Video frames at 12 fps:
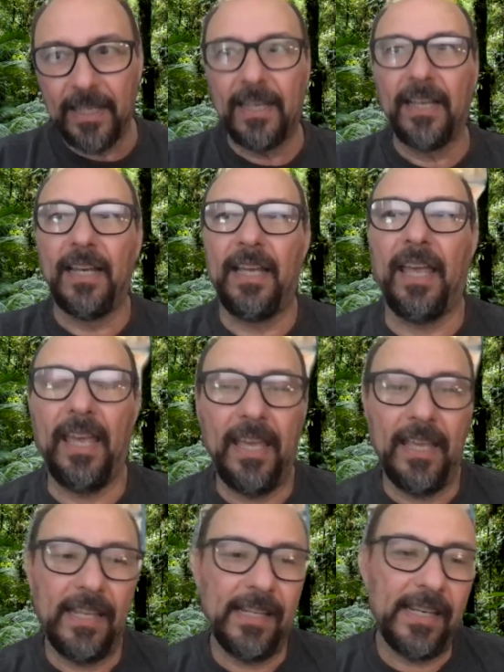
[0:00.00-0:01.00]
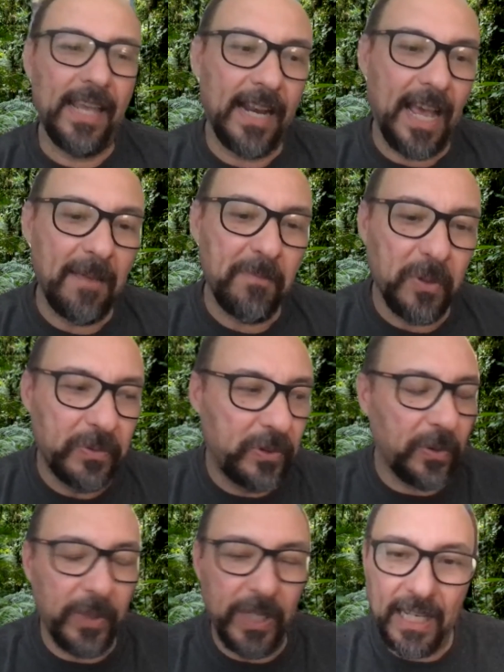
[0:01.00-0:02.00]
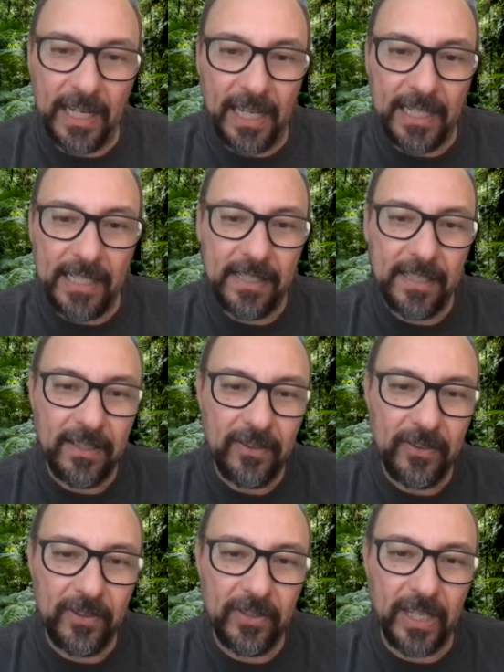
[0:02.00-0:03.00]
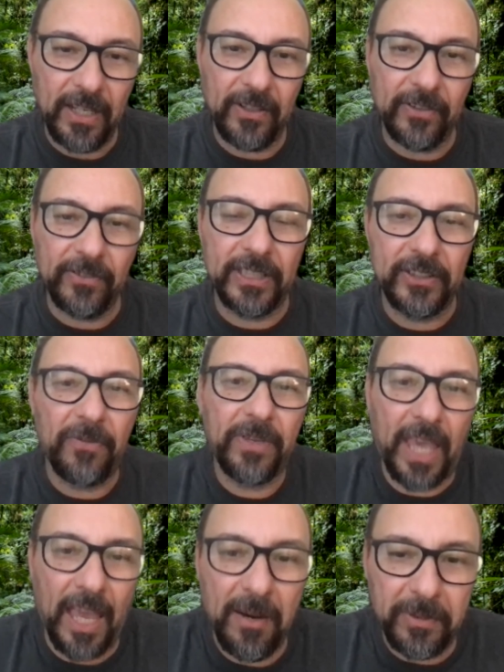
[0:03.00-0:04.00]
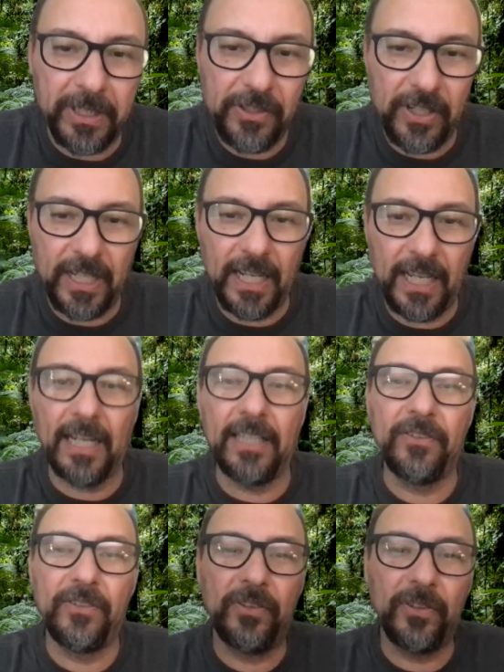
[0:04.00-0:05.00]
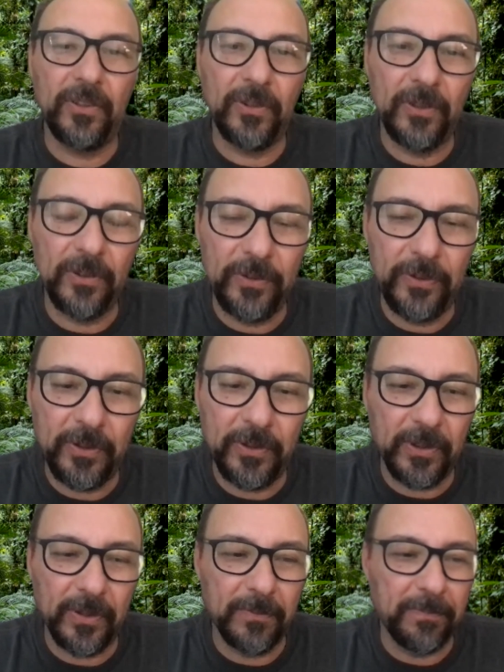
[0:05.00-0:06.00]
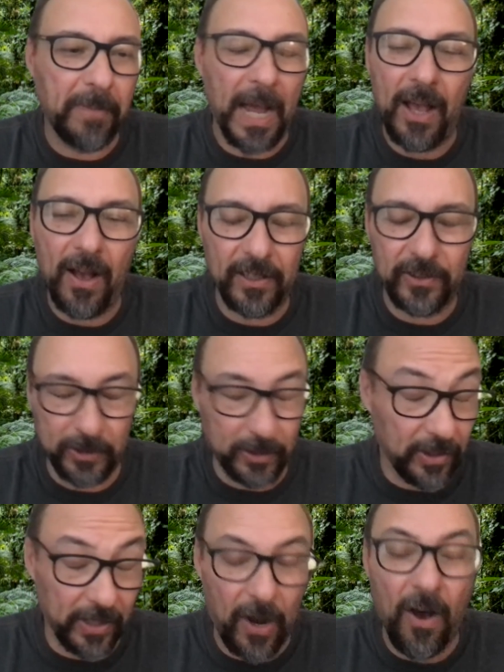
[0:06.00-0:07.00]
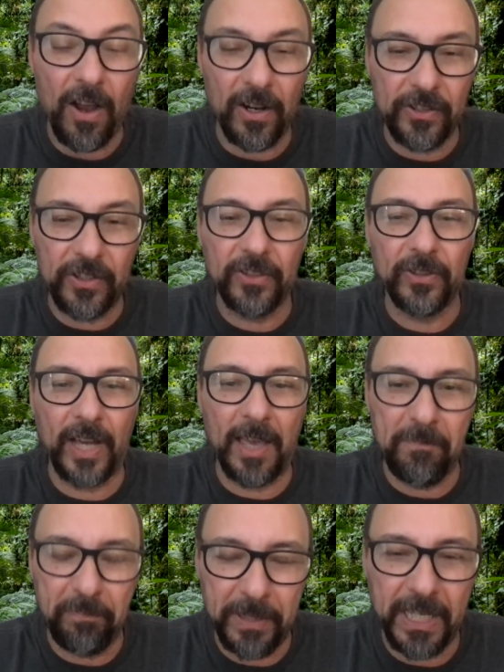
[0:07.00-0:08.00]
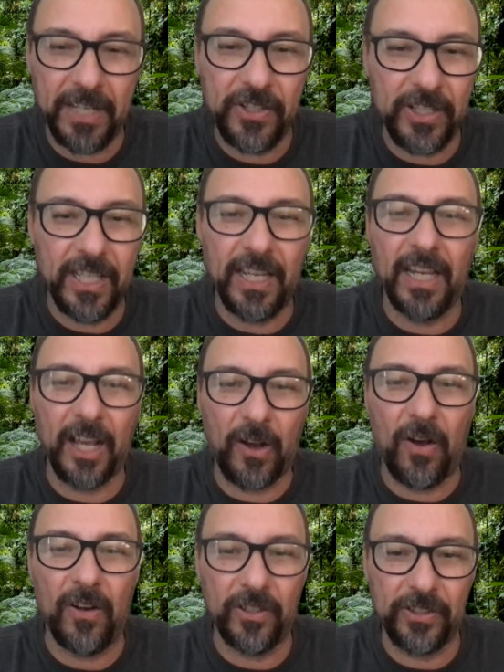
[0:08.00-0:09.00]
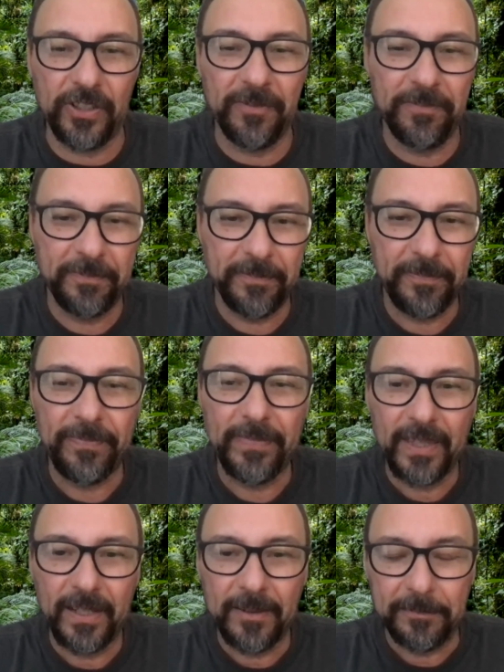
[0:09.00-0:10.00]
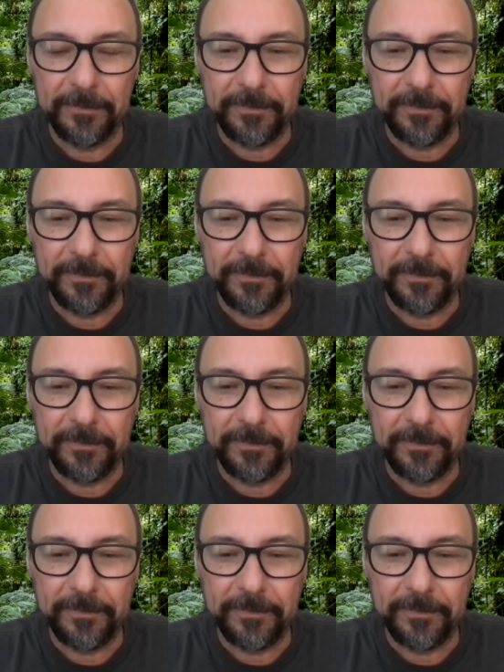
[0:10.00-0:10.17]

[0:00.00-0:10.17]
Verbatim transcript: And then I moved to England to the University of Cambridge in England to do bio, to do ecology. So I'm PhD in ecology. Okay.